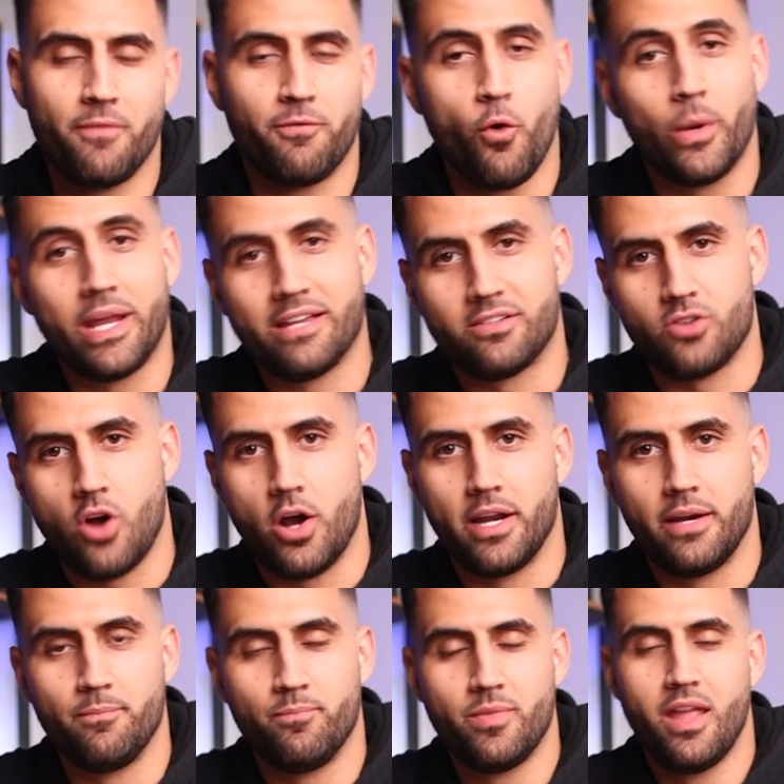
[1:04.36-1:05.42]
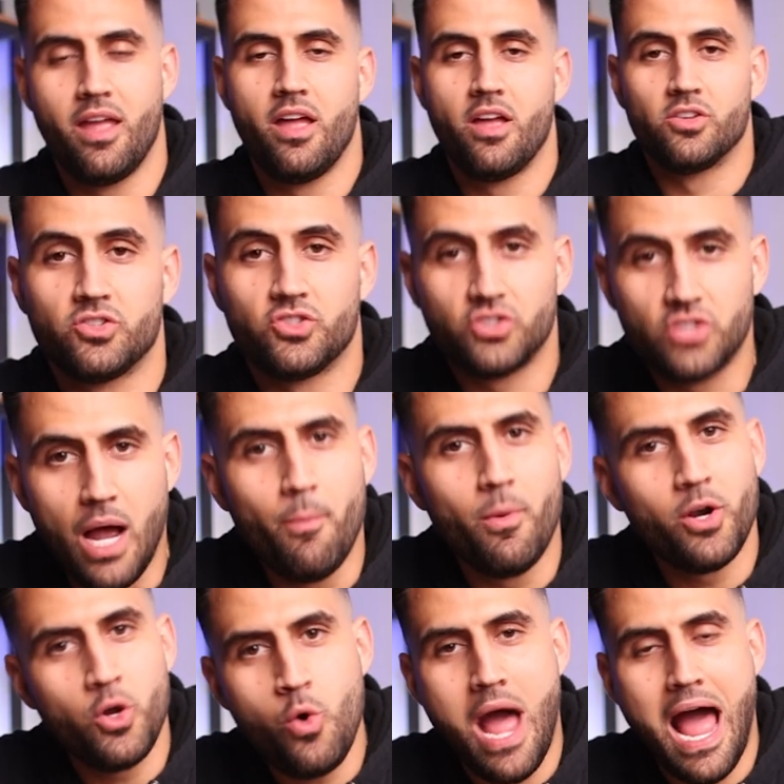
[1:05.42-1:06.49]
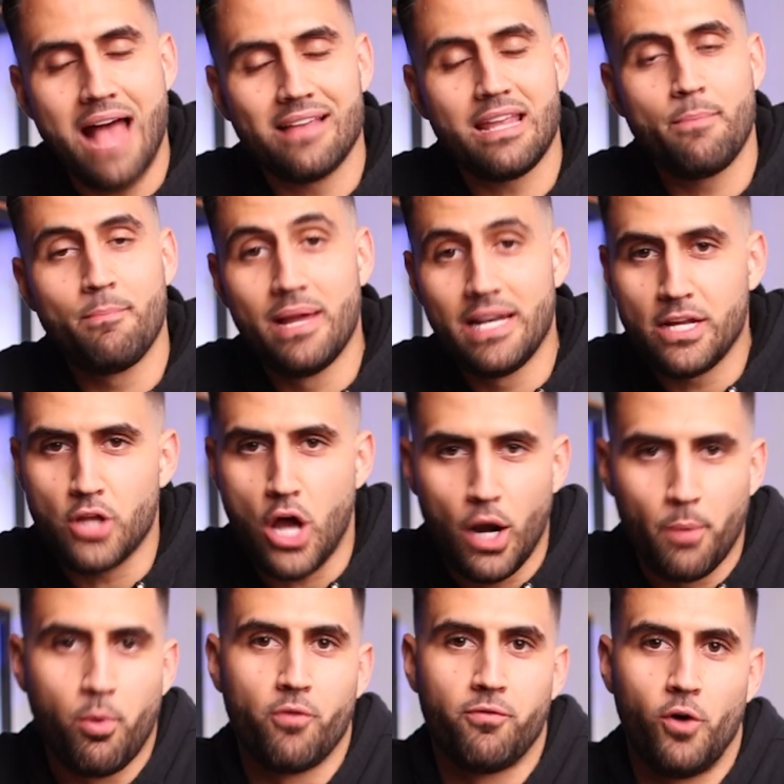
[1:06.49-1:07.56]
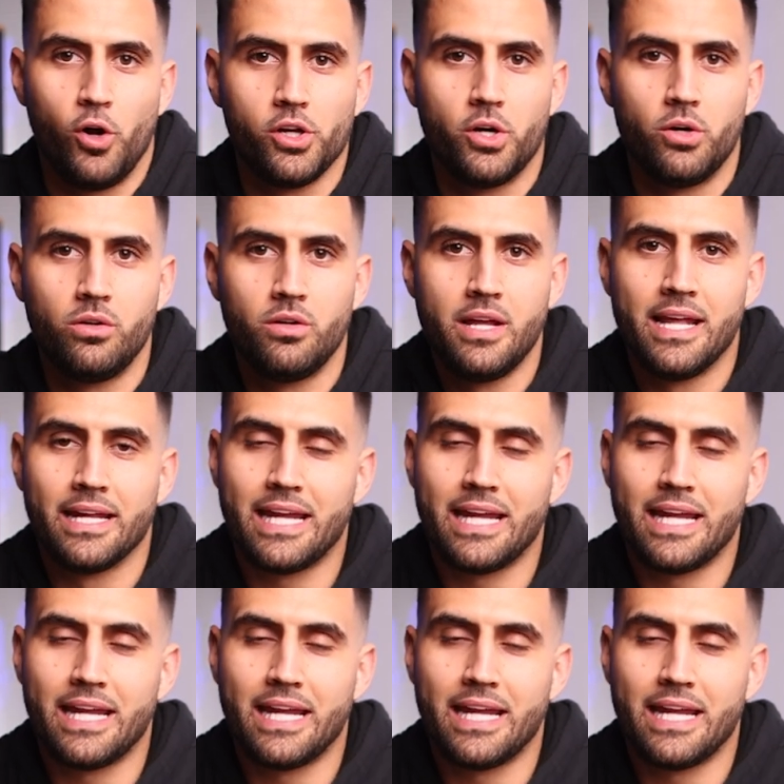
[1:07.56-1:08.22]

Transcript: before we get started. Someone who has a million dollar portfolio